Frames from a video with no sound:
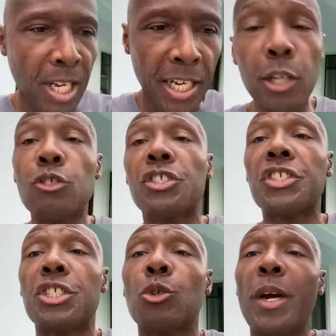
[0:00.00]
Here's the
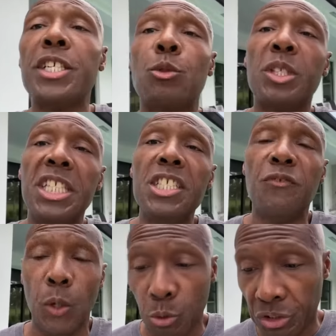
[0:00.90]
situation with these
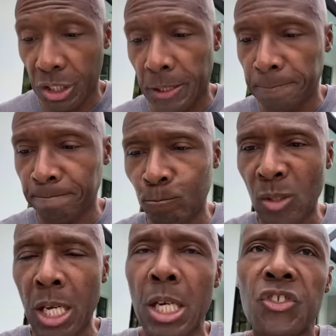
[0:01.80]
folks, see.
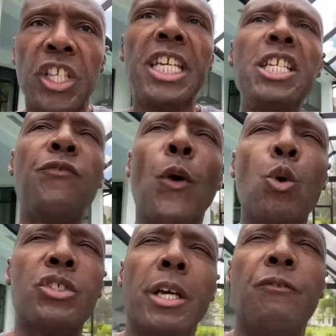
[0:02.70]
See, these
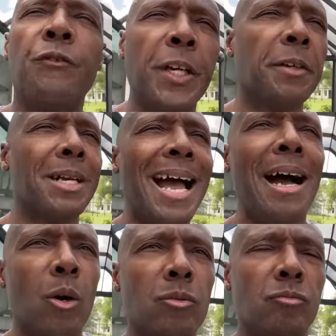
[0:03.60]
folks have figured
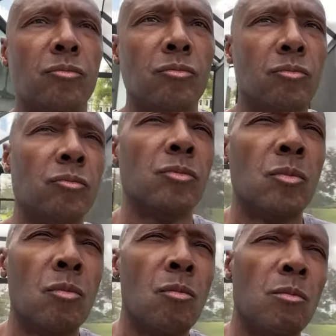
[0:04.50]
out
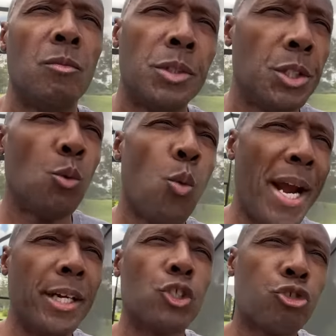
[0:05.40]
the
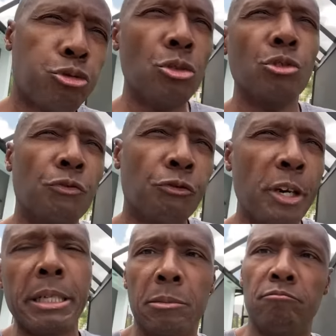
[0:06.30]
way to true
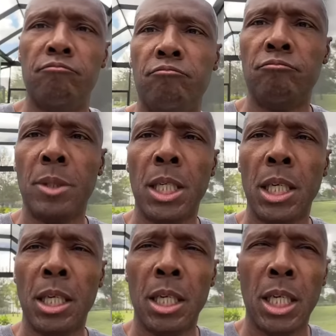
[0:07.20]
freedom
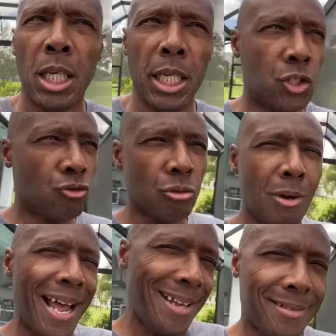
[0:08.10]
is through
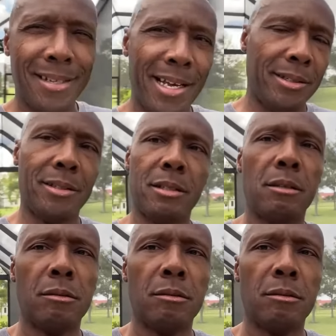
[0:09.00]
assets.